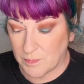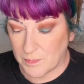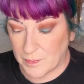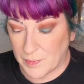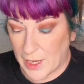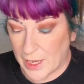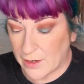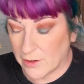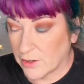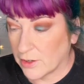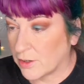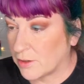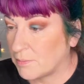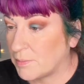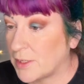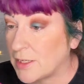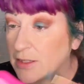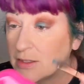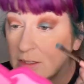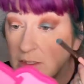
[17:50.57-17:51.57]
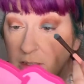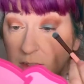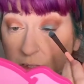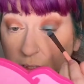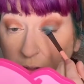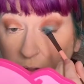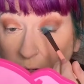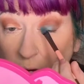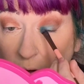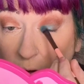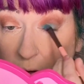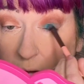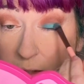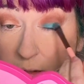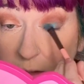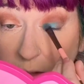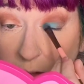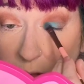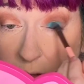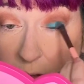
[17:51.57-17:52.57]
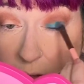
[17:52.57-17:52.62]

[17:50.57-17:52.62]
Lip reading: better, but it's still not